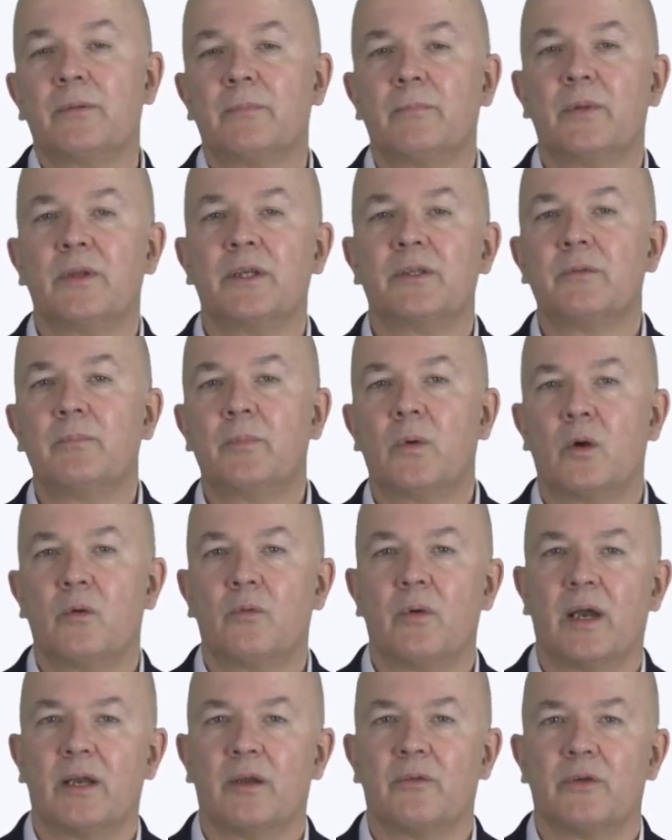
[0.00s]
but it's more
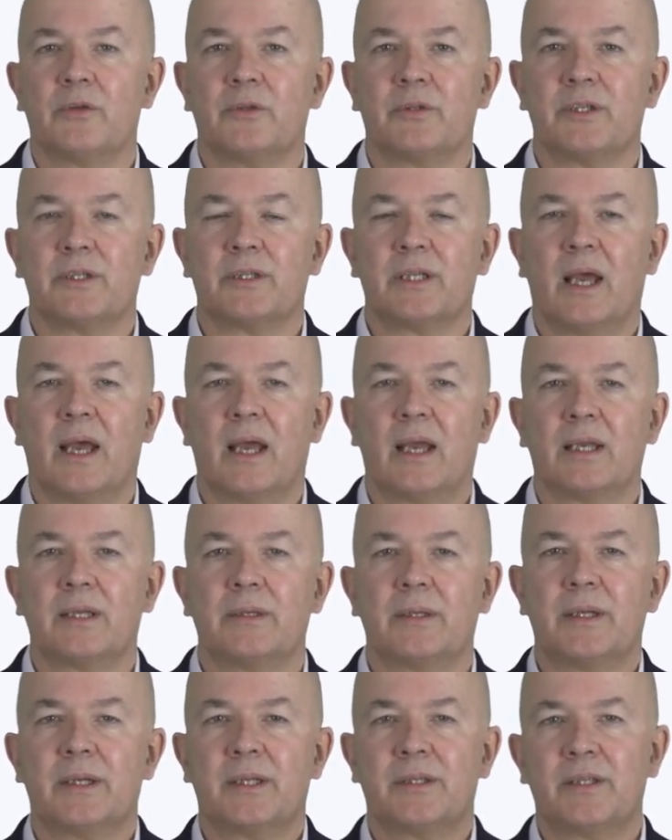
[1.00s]
relevant today
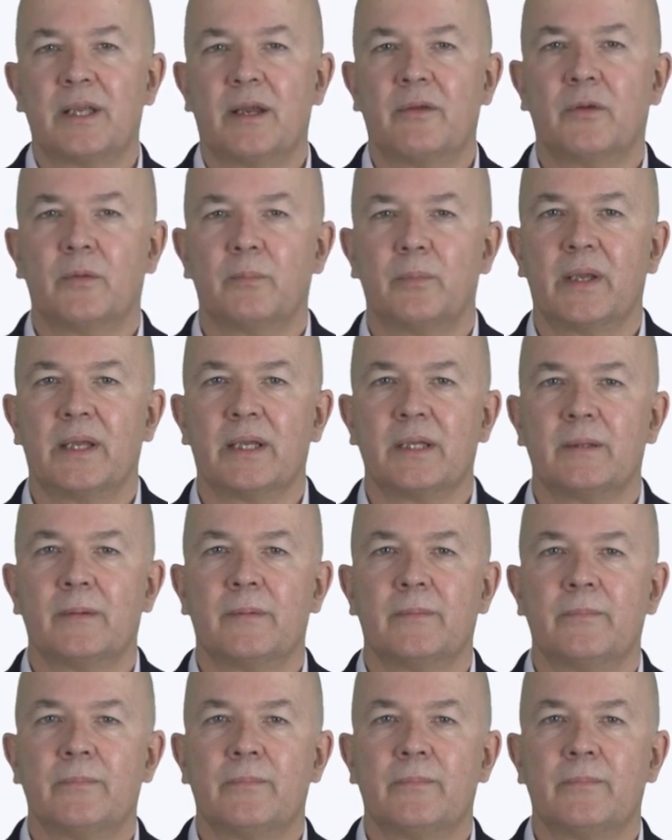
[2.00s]
than it's ever been.